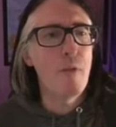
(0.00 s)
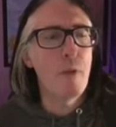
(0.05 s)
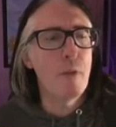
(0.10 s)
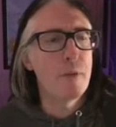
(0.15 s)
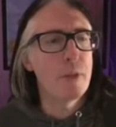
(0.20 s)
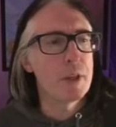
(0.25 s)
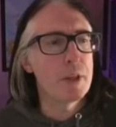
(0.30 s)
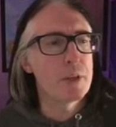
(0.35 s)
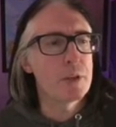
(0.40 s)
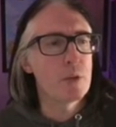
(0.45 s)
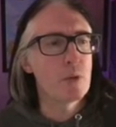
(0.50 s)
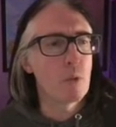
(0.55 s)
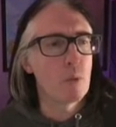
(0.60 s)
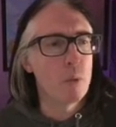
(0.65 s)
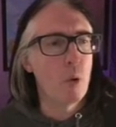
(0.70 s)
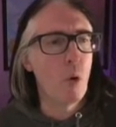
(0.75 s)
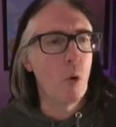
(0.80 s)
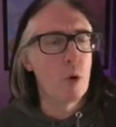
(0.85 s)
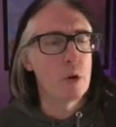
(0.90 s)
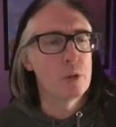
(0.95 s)
this
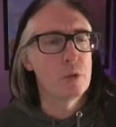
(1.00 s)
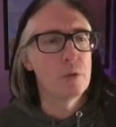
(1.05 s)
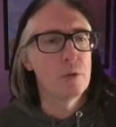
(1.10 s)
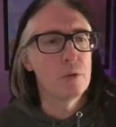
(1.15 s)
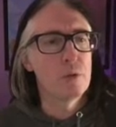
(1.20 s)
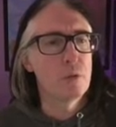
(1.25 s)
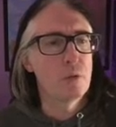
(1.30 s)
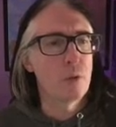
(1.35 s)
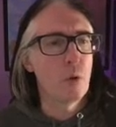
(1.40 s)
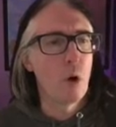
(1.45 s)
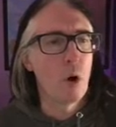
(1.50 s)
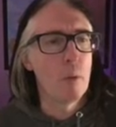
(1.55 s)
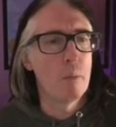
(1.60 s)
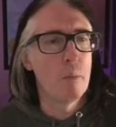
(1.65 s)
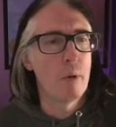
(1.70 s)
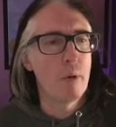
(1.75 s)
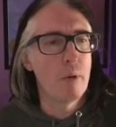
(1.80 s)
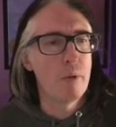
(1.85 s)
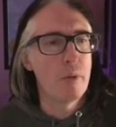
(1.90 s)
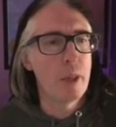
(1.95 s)
report
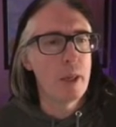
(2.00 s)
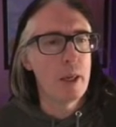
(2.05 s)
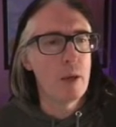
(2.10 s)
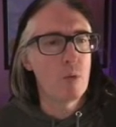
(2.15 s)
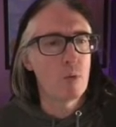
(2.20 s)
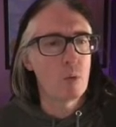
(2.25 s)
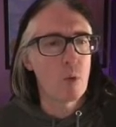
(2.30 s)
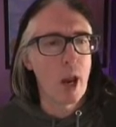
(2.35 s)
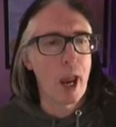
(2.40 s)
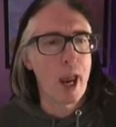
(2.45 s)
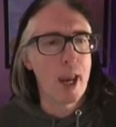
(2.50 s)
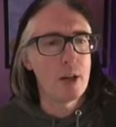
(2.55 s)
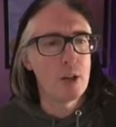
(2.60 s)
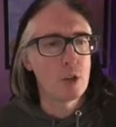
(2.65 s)
from the Rand